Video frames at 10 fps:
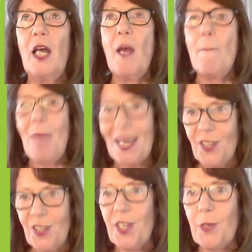
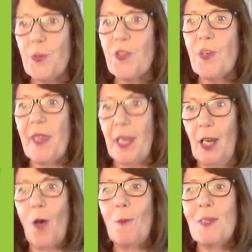better use some of the
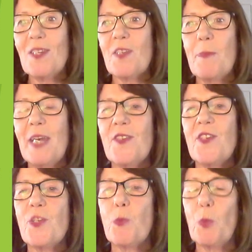allotment
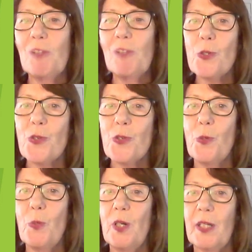spaces. We're
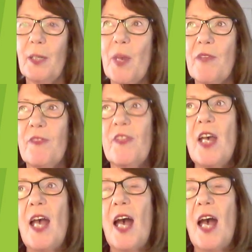also working with